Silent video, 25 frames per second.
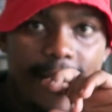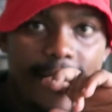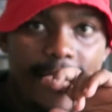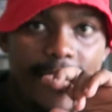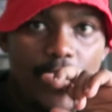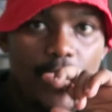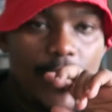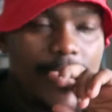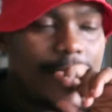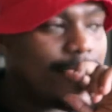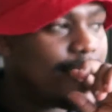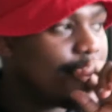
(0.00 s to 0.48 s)

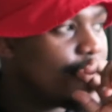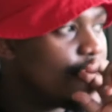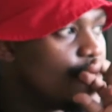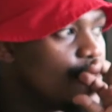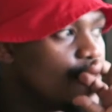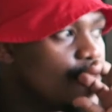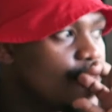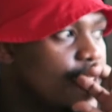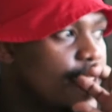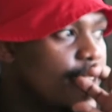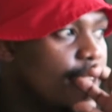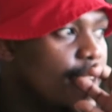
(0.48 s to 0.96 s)
let me catch
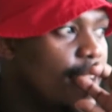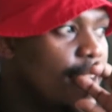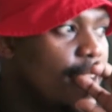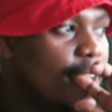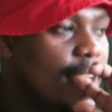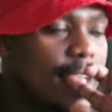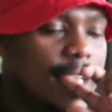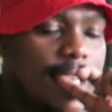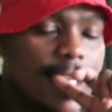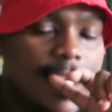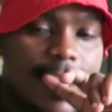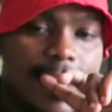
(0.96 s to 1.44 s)
you
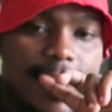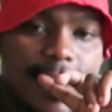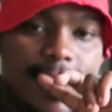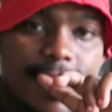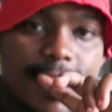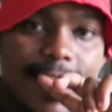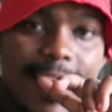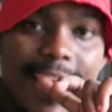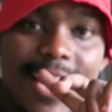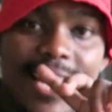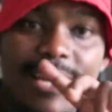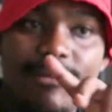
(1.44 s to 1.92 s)

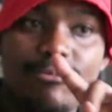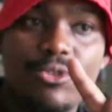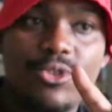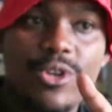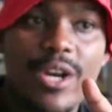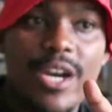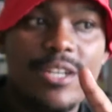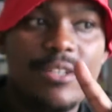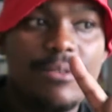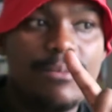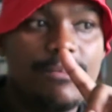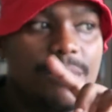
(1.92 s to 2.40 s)
guys and i'm
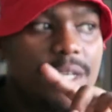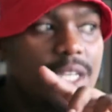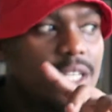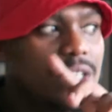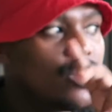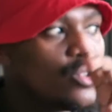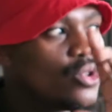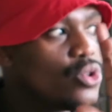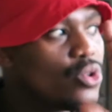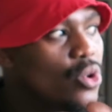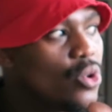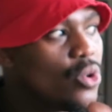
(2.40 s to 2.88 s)
trying to
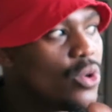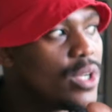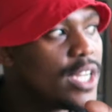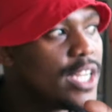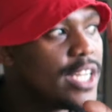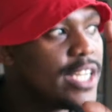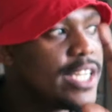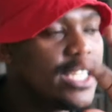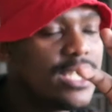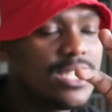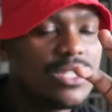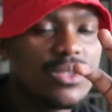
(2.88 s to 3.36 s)
make sure but
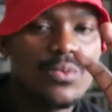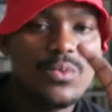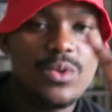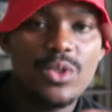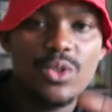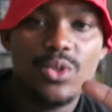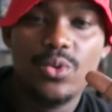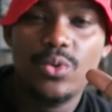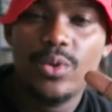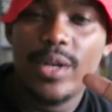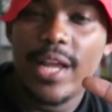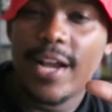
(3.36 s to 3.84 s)
at least we
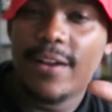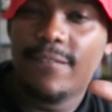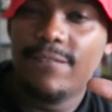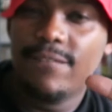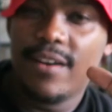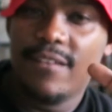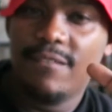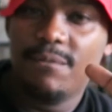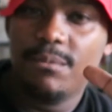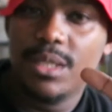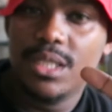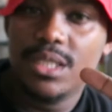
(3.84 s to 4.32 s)
do like
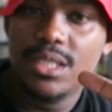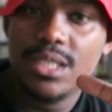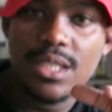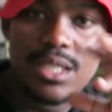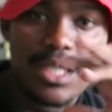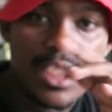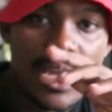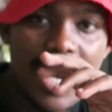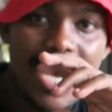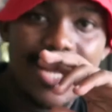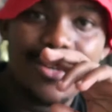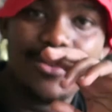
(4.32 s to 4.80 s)
five minutes a
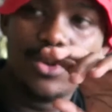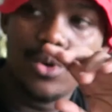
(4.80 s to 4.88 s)
day i